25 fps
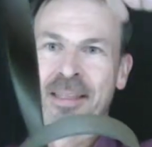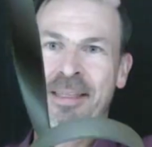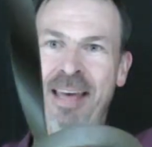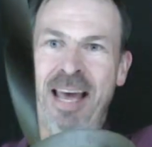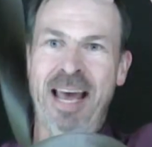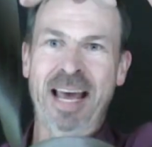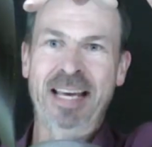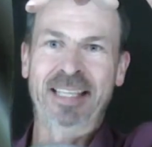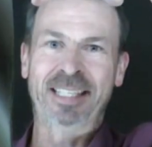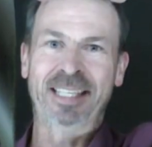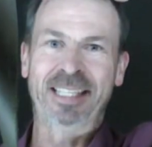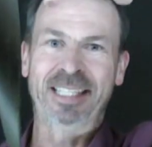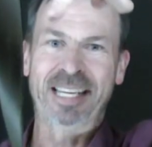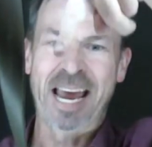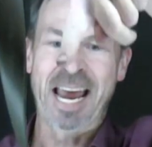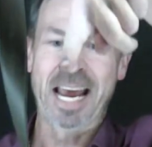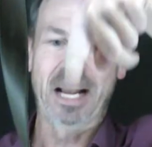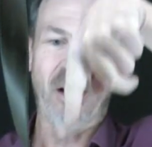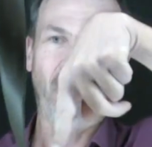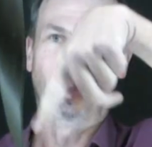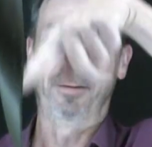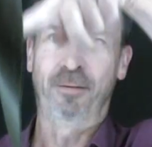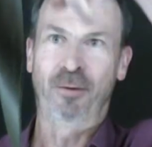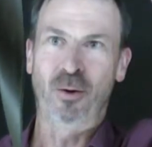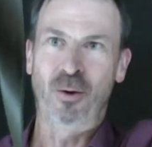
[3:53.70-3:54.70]
there's the
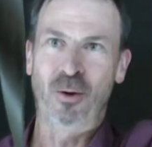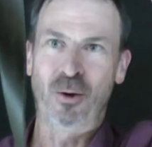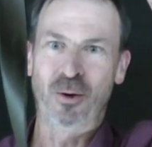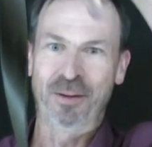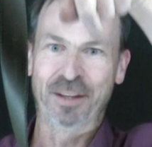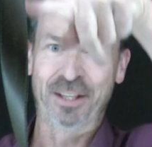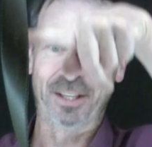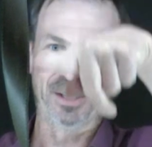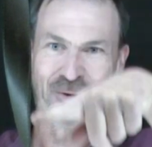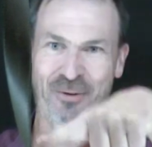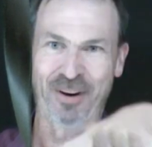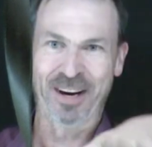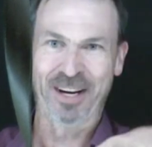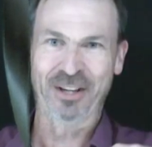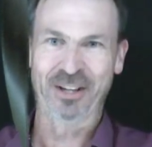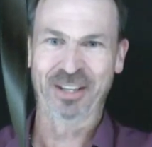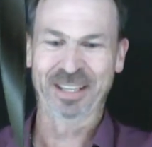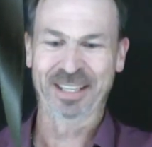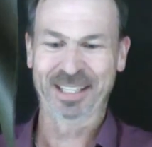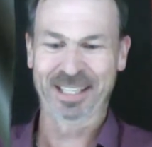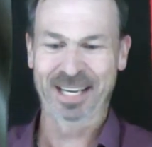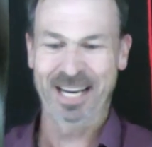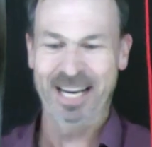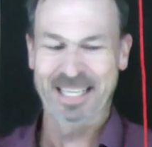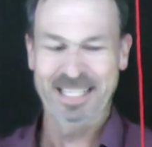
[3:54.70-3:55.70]
tangle of all the strings. You
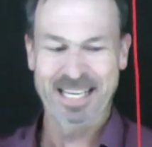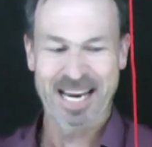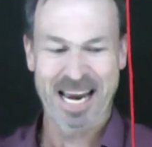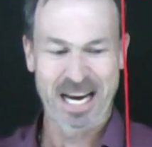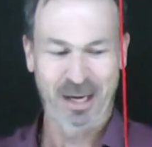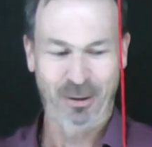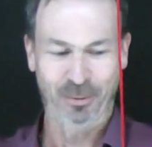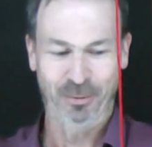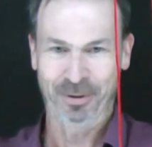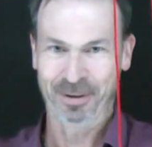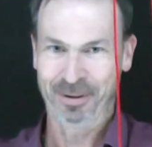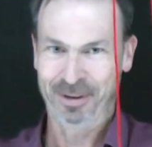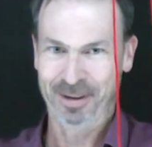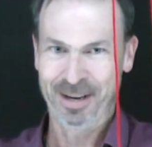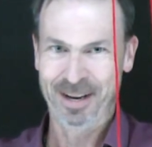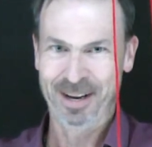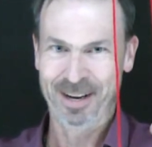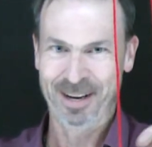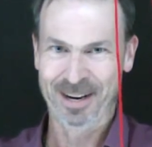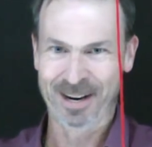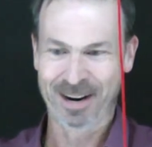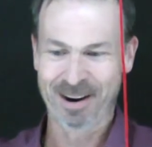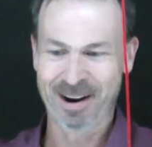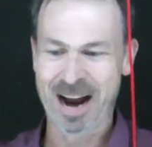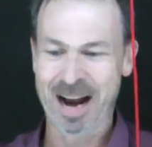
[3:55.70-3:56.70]
can see it tangled.
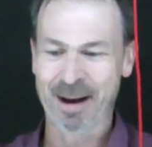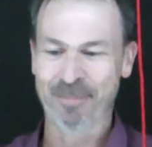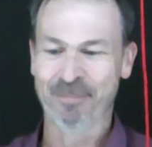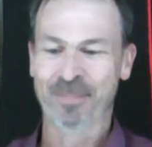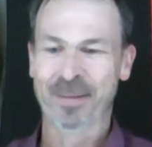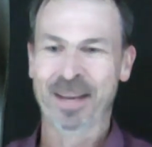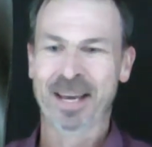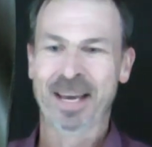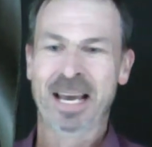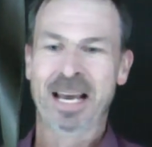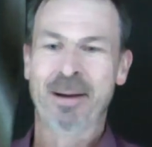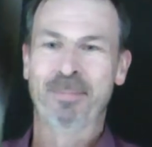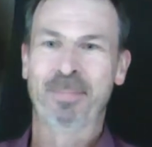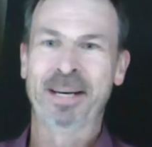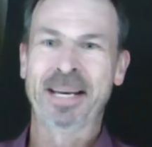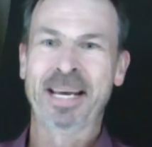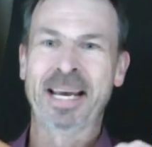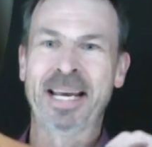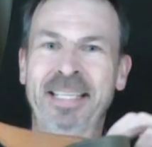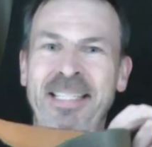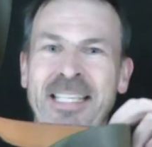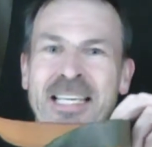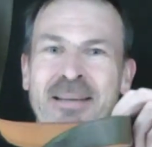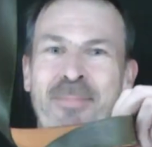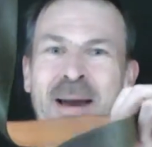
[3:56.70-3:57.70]
Alright. But
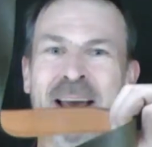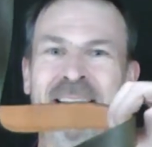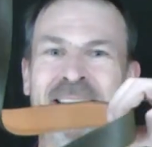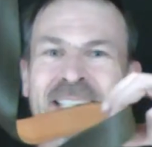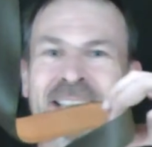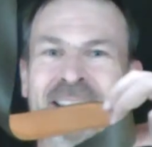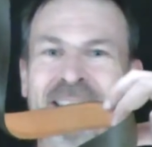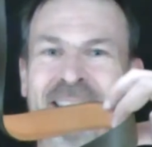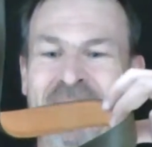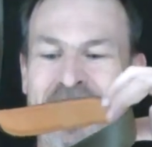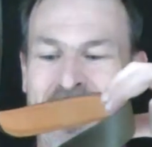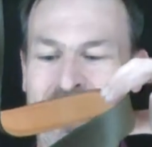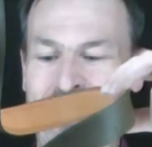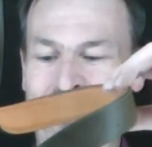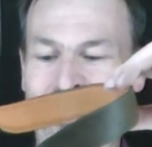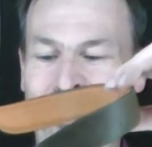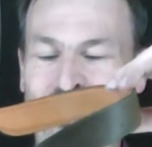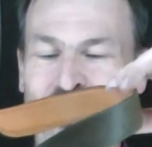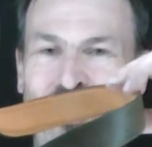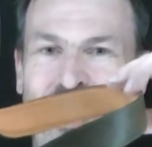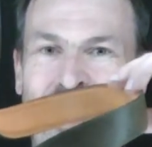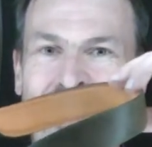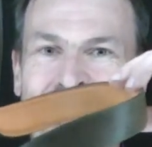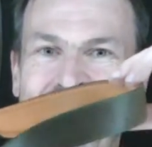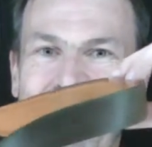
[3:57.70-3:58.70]
here's the amazing thing. If you
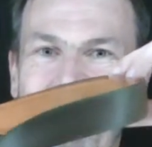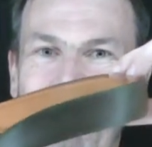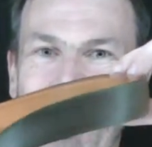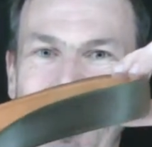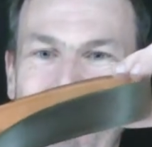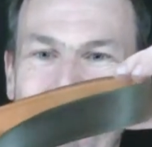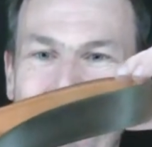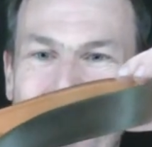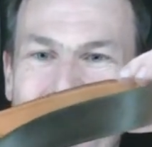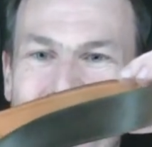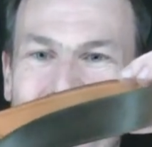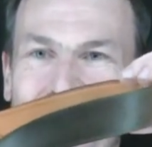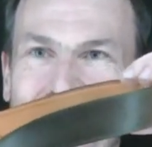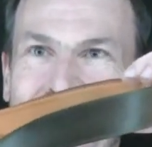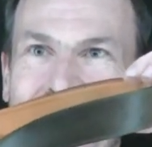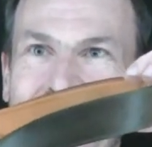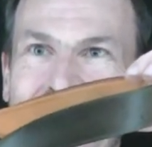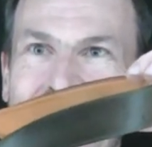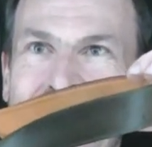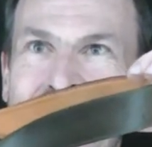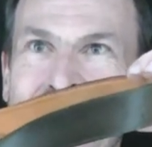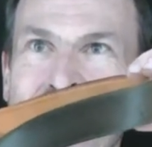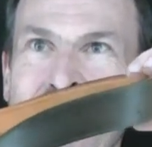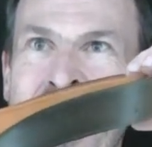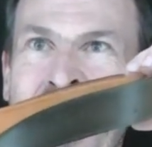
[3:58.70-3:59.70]
try this with a belt,
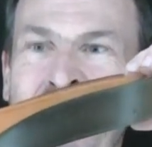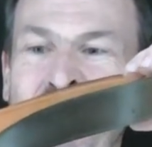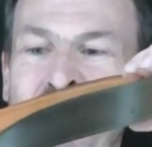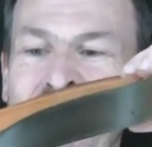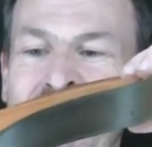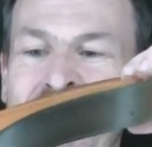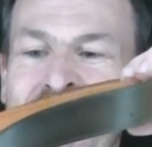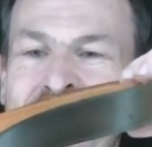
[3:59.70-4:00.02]
you actually